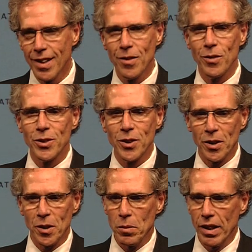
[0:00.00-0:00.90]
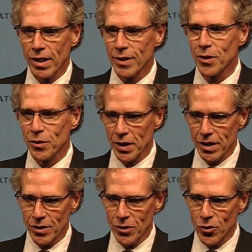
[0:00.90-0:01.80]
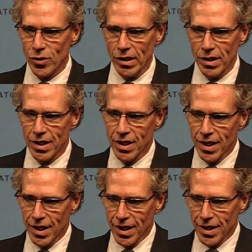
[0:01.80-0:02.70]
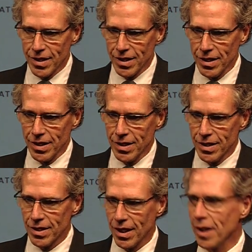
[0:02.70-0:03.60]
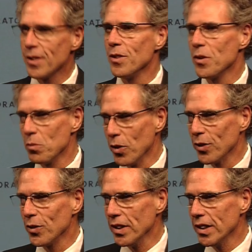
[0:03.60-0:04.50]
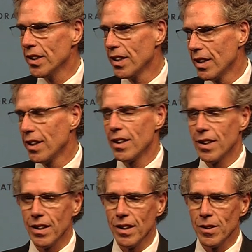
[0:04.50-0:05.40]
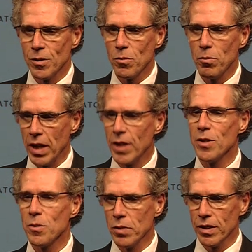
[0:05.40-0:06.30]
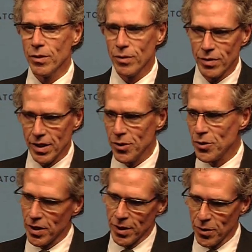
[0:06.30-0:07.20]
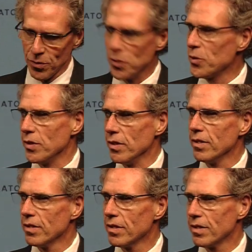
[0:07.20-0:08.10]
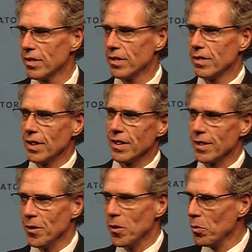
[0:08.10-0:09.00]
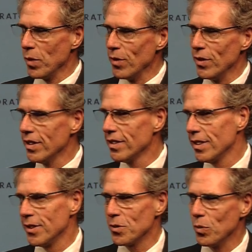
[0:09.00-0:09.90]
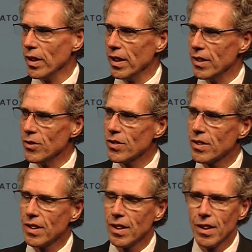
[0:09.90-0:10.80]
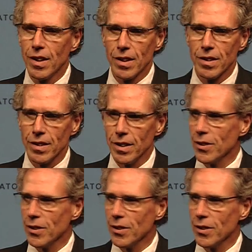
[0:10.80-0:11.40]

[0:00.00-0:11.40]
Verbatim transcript: we're talking about electric vehicles and the tie to the smart grid and management of energy in the future at the home level as well as the